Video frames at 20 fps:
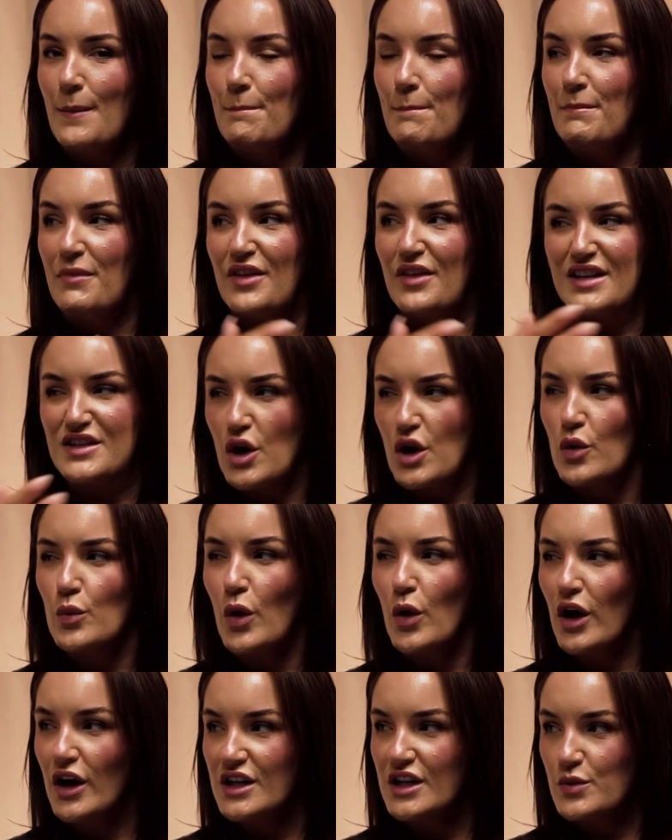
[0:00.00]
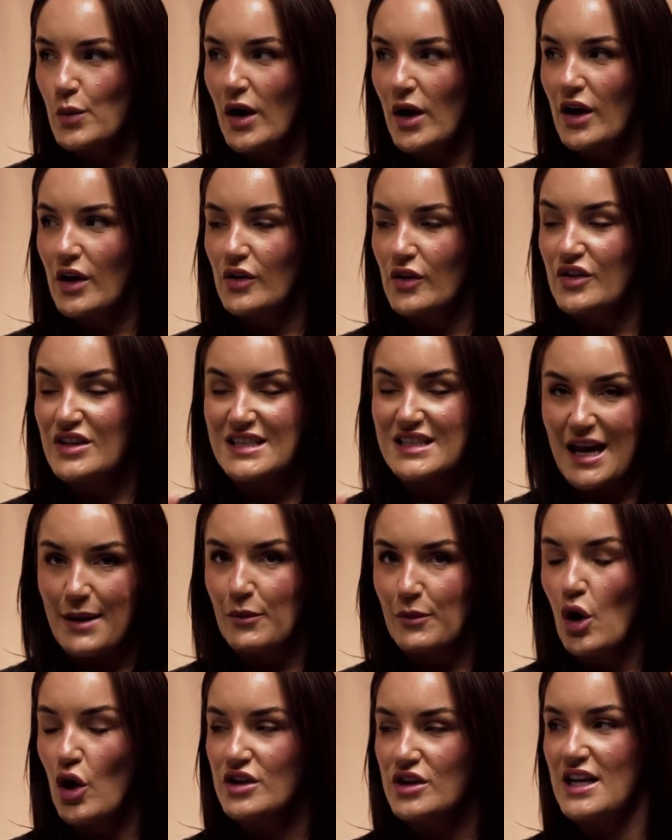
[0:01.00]
but they don't work as well. The same
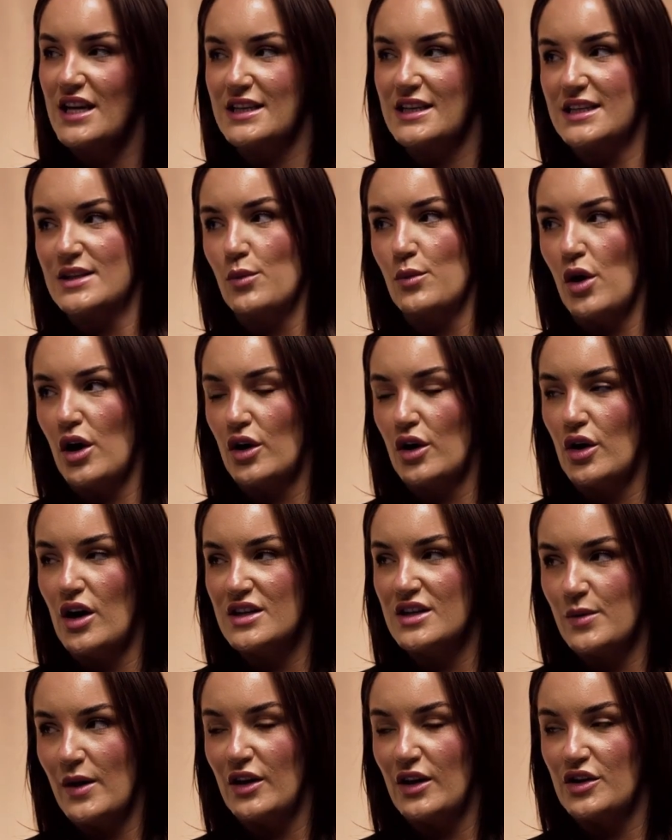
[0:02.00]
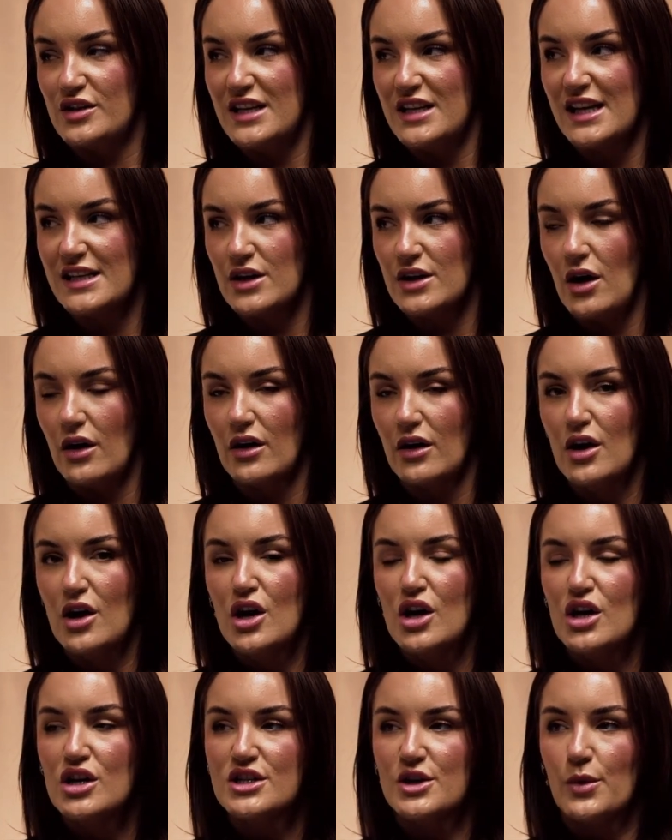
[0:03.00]
content doesn't work as well on TikTok.
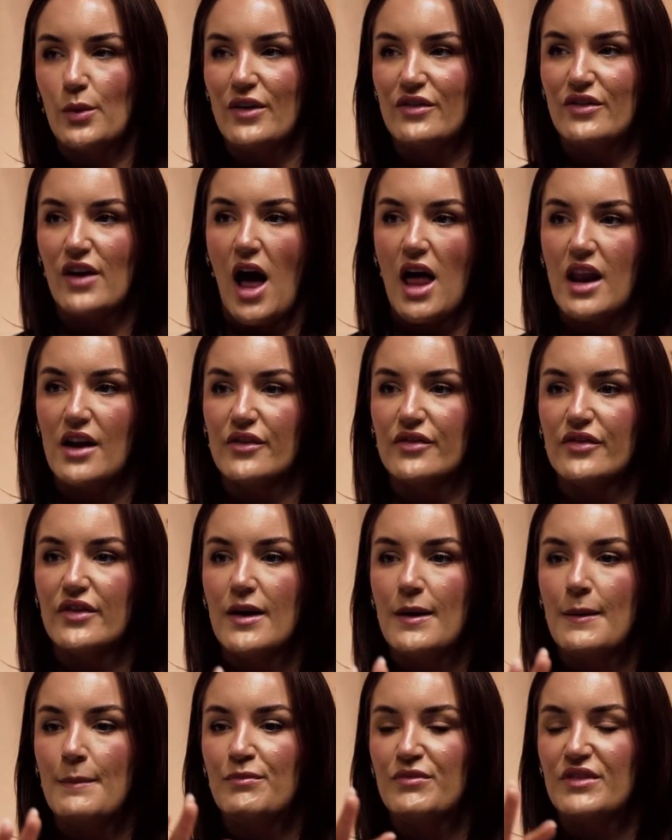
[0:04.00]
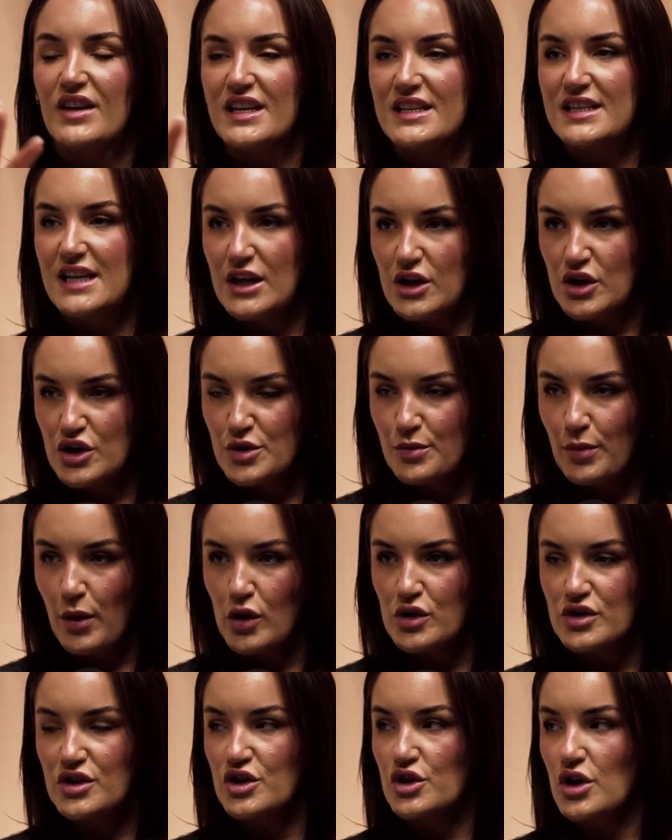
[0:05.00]
So we've kind of continued to
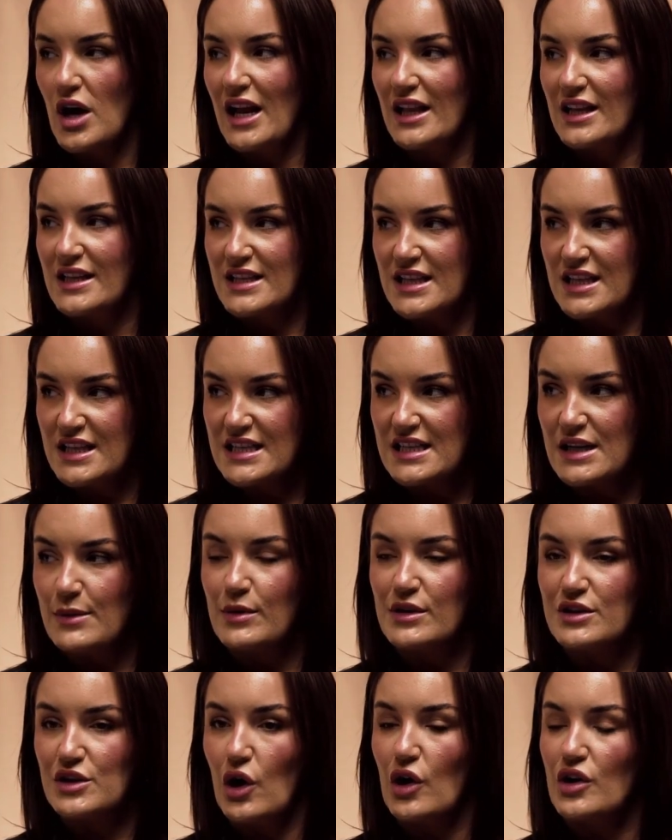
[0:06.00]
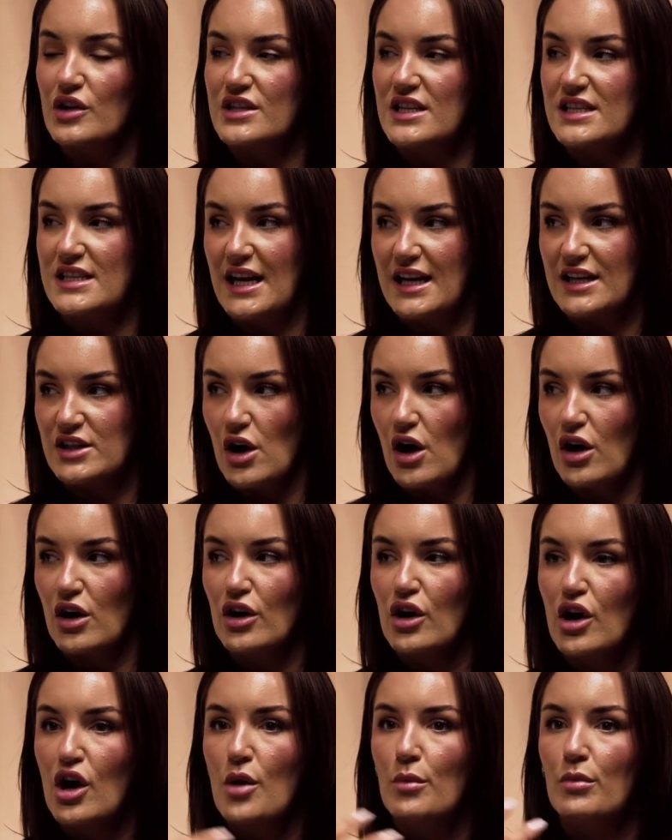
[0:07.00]
post the trailers and the snippets onto TikTok,
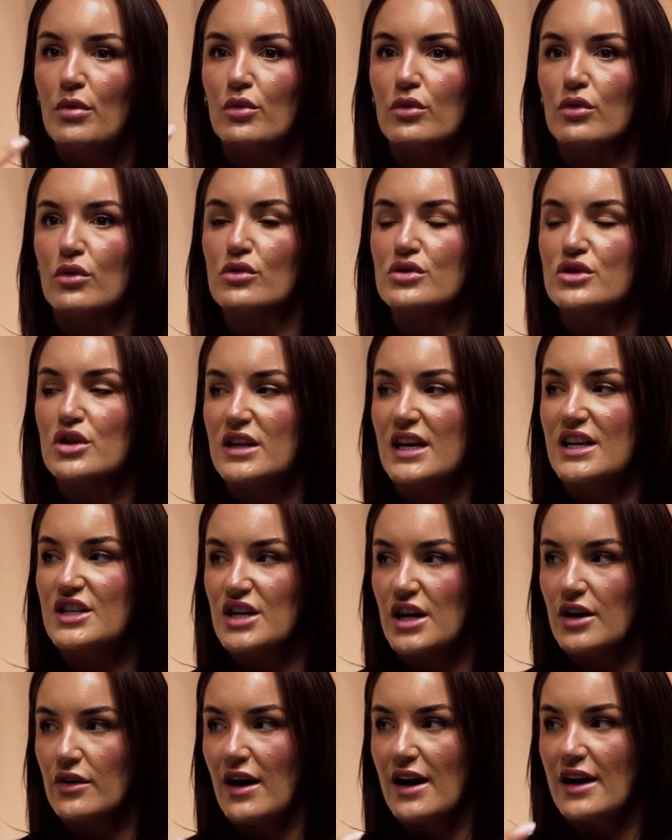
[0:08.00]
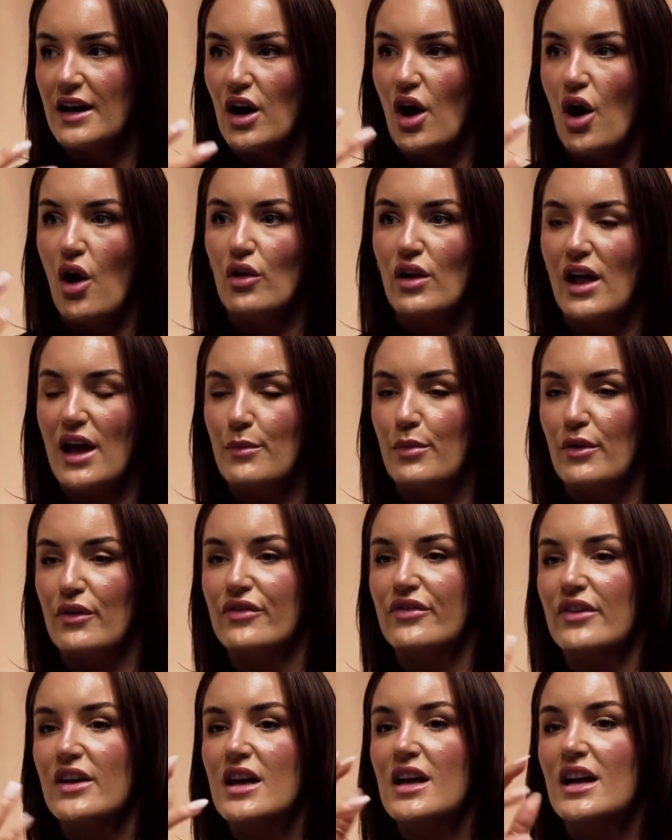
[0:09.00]
but we're also then generating a whole heap
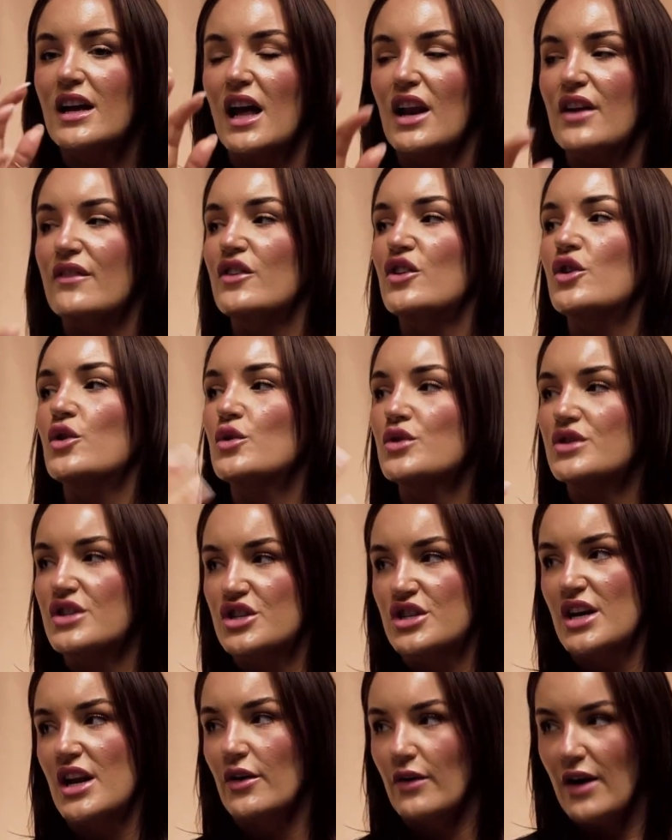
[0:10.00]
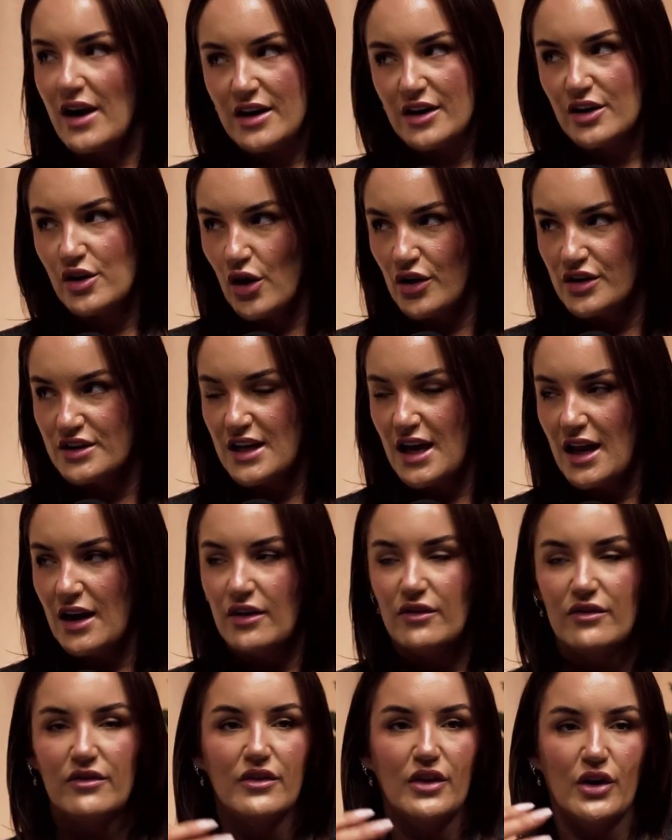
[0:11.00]
of kind of user-generated content,
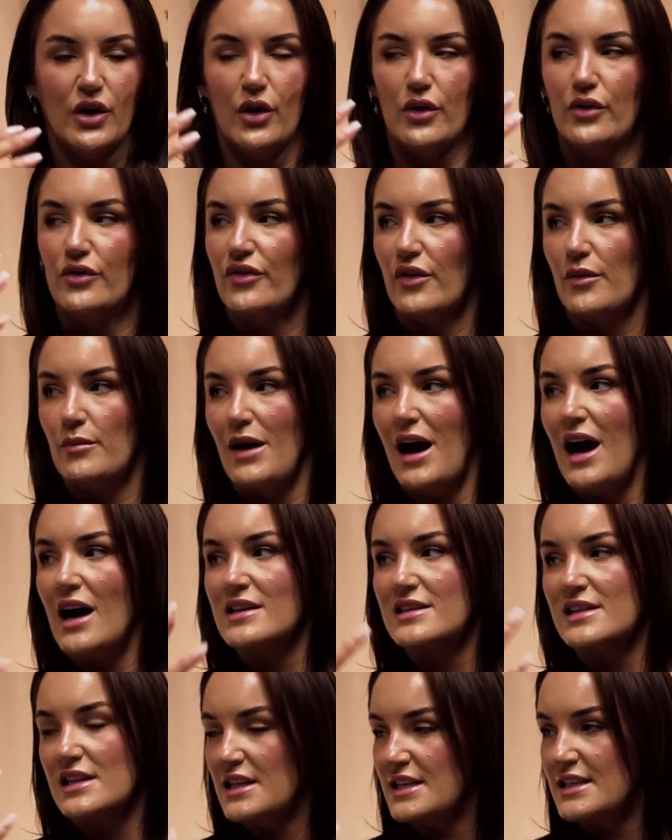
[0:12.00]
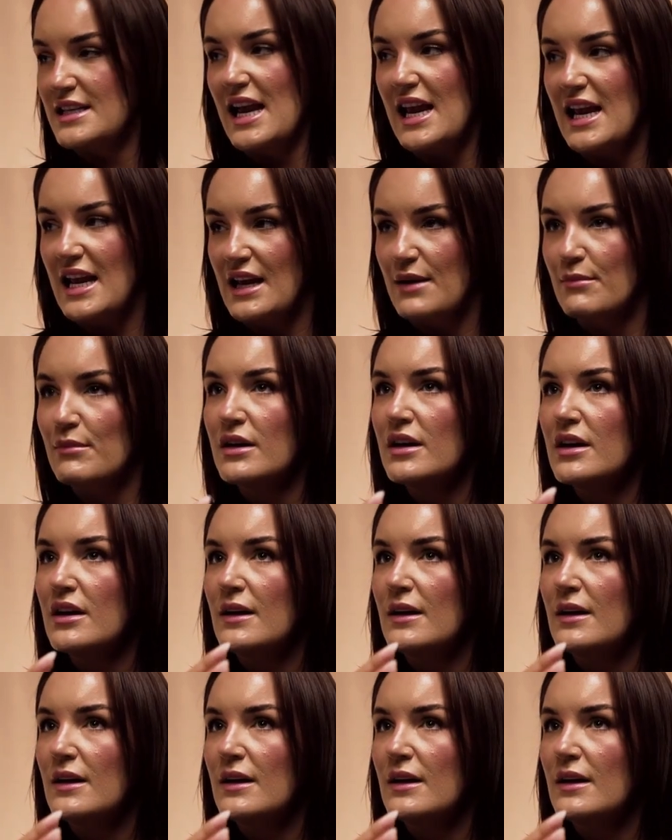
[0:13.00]
you know, from us and the team